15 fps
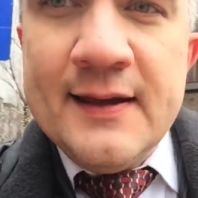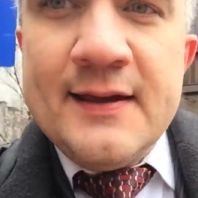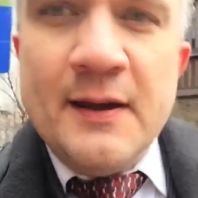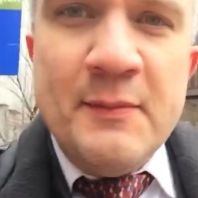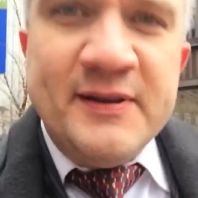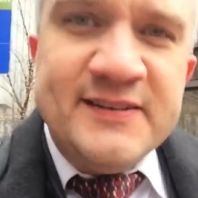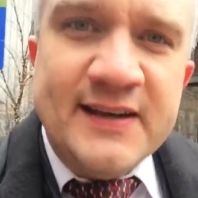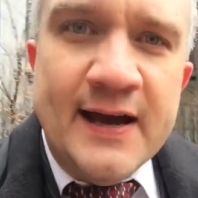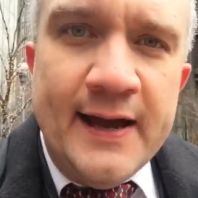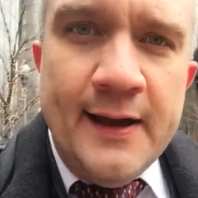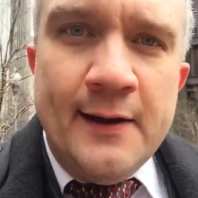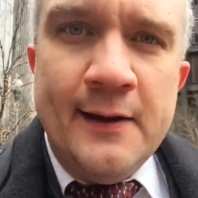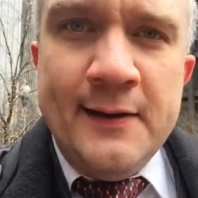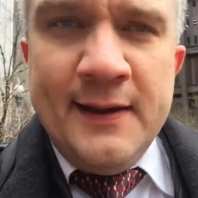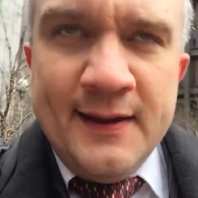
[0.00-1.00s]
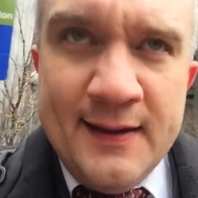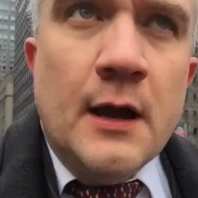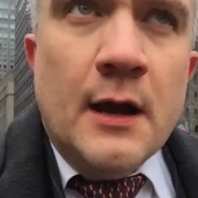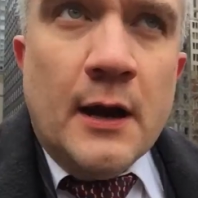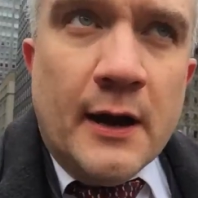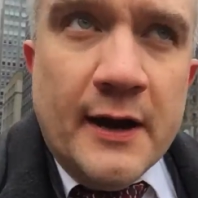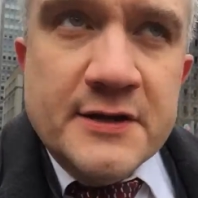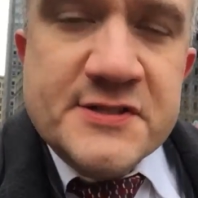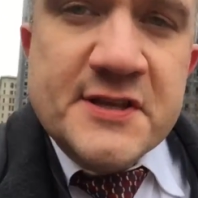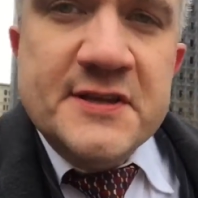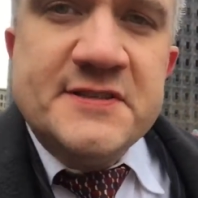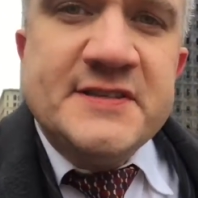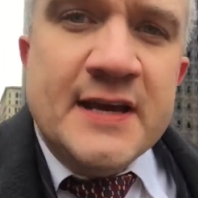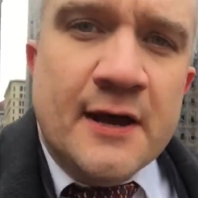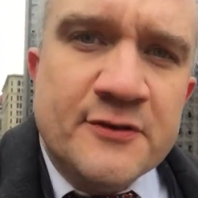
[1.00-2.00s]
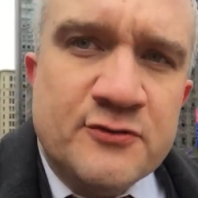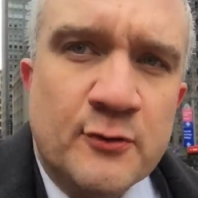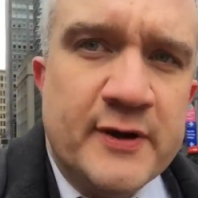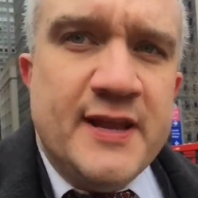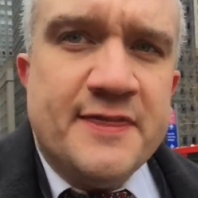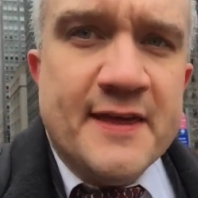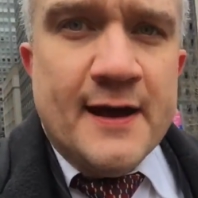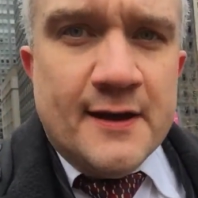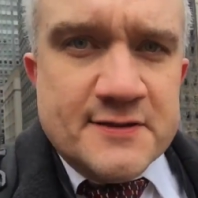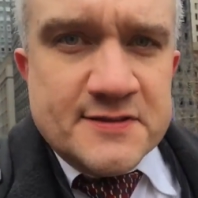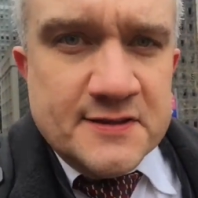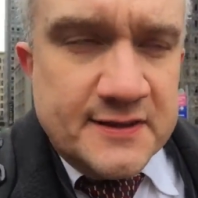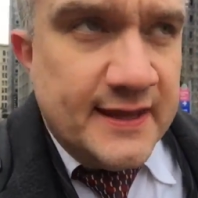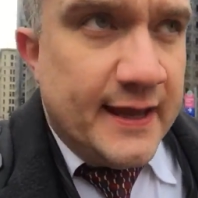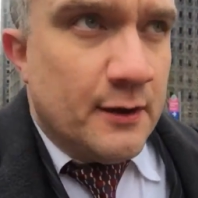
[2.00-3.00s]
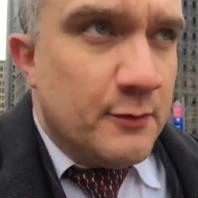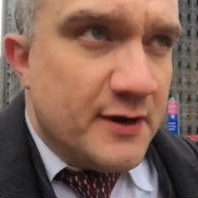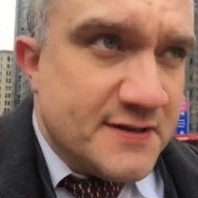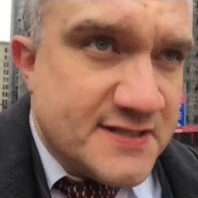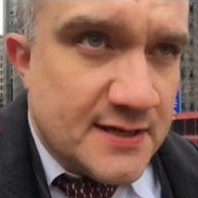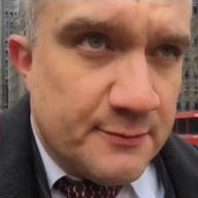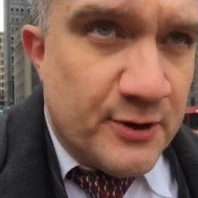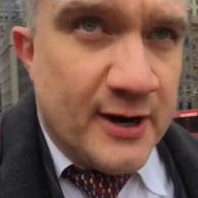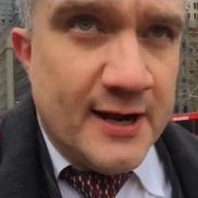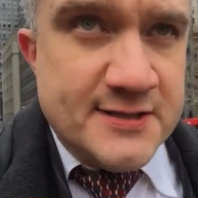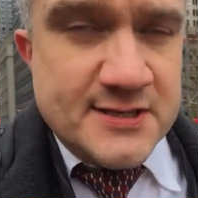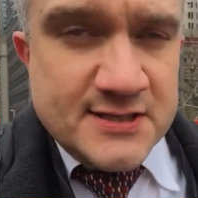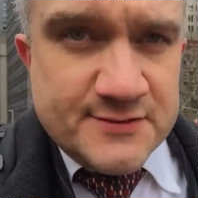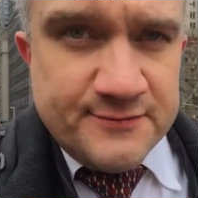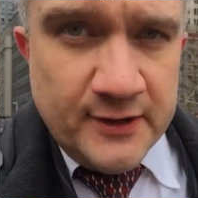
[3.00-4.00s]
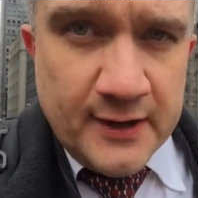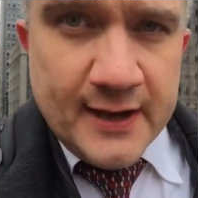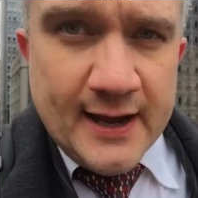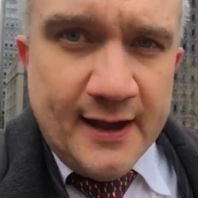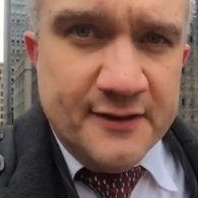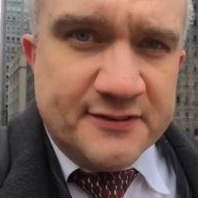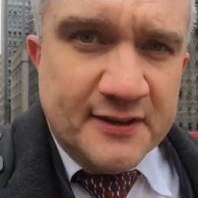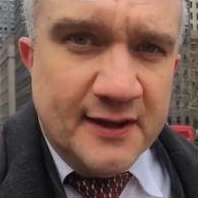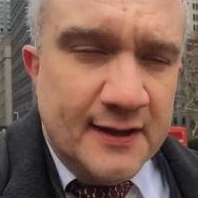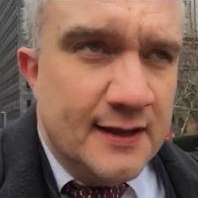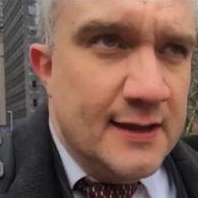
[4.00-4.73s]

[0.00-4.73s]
Got my tie on. All right, so this Dow 20,000 thing, I want to summarize this for you guys.